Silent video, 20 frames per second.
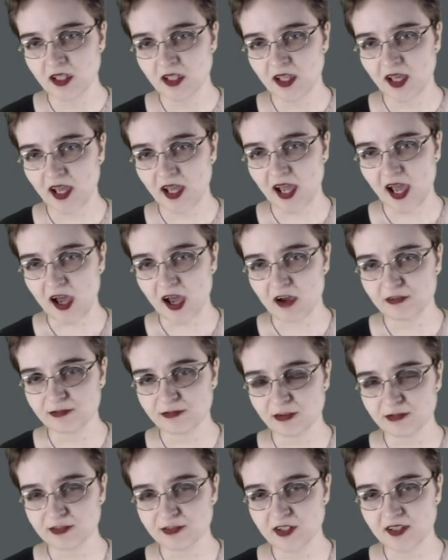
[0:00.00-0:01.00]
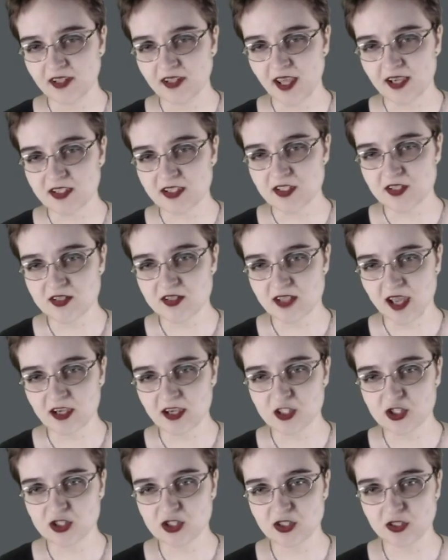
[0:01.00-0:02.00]
half of the next
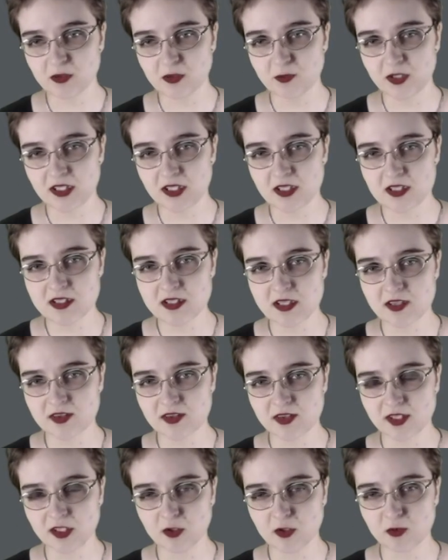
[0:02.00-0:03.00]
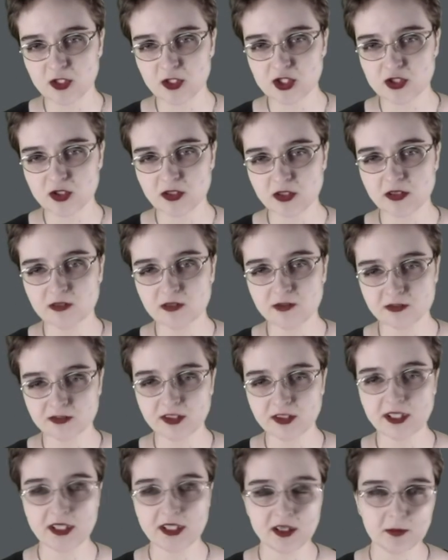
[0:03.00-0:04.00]
section, because I think we should
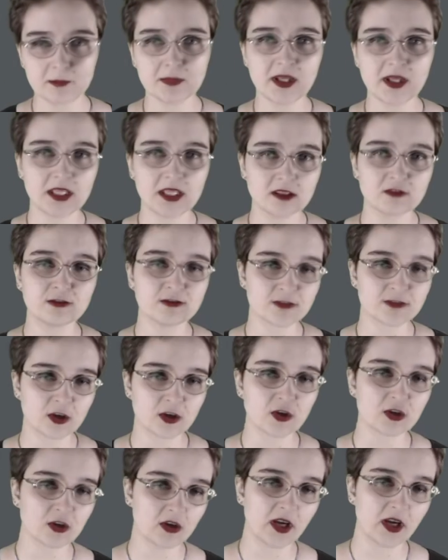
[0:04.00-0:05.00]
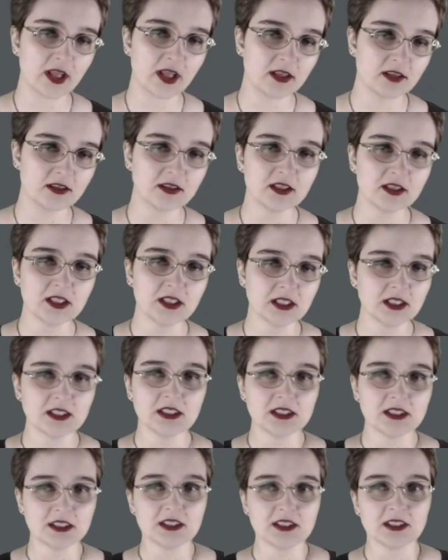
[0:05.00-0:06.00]
read a bit further in.
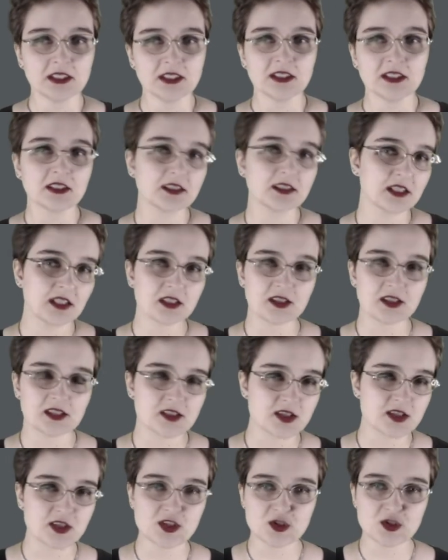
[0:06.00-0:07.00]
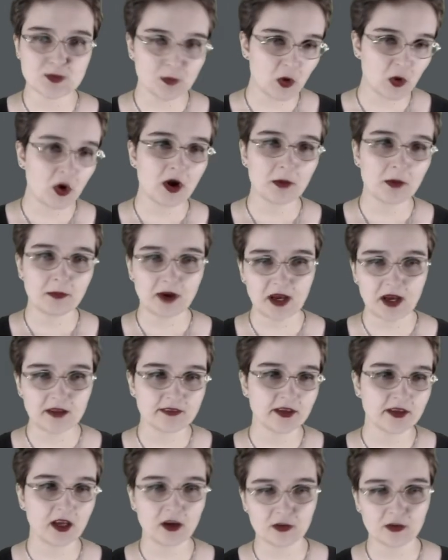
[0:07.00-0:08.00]
This is more
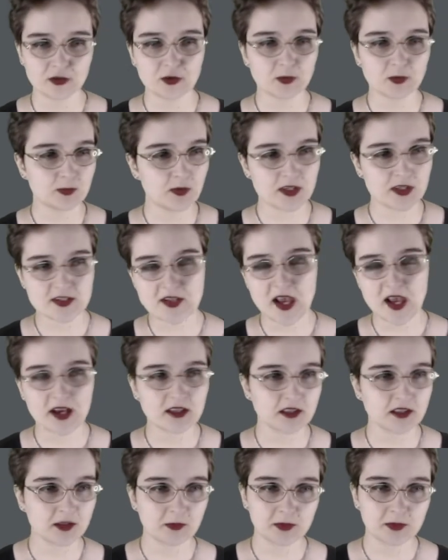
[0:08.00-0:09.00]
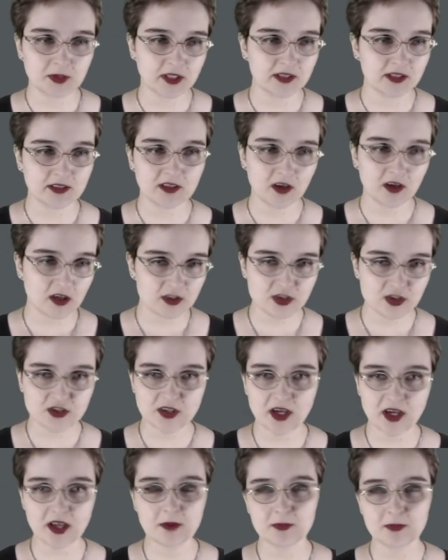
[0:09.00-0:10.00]
about how to exactly play the
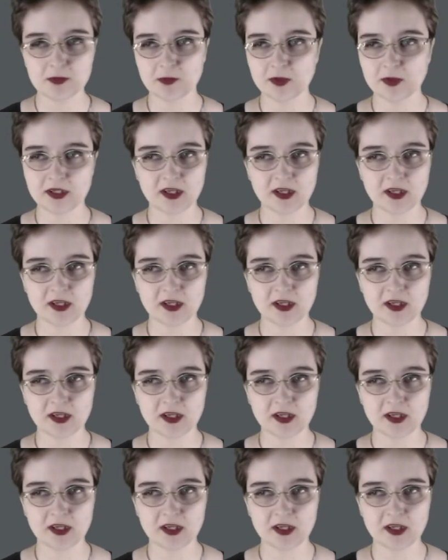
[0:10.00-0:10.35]
archetype, but